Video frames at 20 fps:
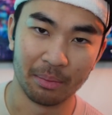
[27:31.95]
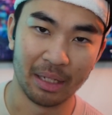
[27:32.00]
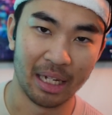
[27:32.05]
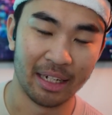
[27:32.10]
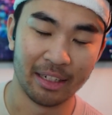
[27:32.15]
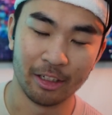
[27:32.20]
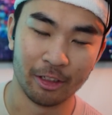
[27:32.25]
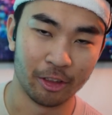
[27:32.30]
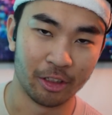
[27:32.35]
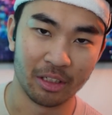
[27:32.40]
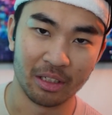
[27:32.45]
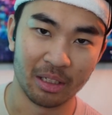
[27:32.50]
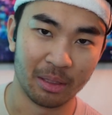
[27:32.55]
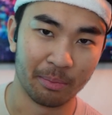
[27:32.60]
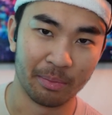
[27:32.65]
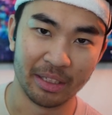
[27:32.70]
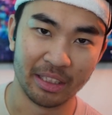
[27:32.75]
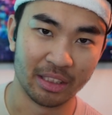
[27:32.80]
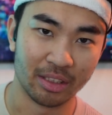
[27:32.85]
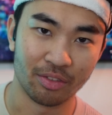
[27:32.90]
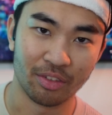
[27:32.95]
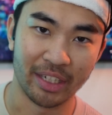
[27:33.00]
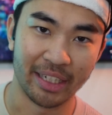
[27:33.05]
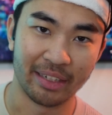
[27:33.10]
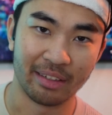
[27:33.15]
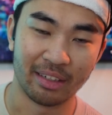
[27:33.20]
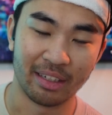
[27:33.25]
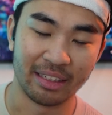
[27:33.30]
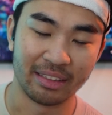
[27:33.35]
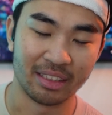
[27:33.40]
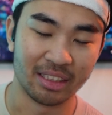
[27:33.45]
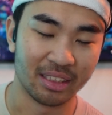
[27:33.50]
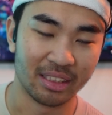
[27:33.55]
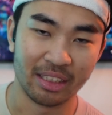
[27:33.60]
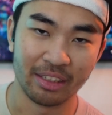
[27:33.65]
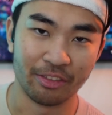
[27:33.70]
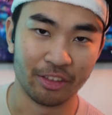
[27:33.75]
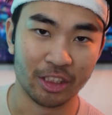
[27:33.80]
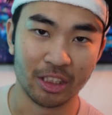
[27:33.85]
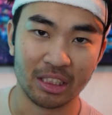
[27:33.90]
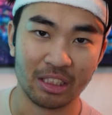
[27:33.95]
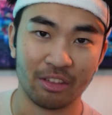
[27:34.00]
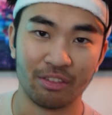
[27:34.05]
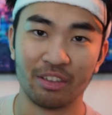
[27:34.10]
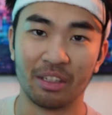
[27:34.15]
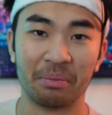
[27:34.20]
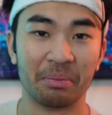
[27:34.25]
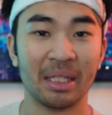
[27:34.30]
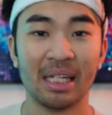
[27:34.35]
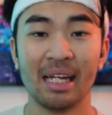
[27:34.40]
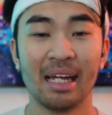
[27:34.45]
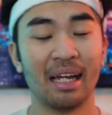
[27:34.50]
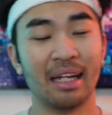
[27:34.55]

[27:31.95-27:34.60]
I know the company's fake. Like, just give yourself up.